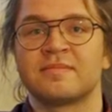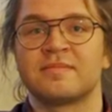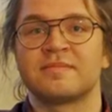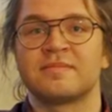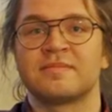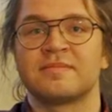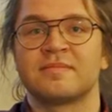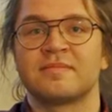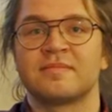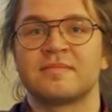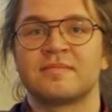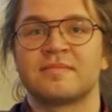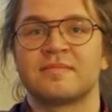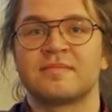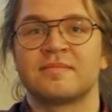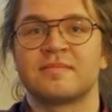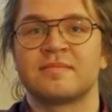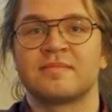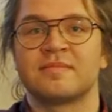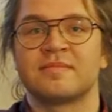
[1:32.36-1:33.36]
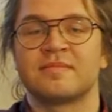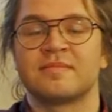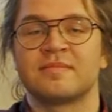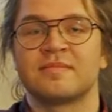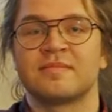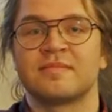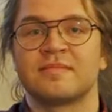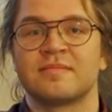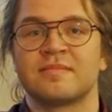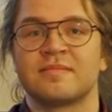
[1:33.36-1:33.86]

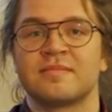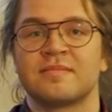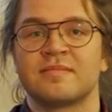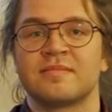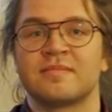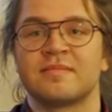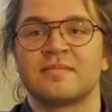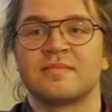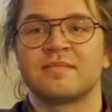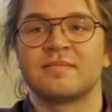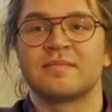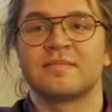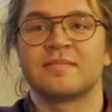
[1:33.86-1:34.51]
(silent)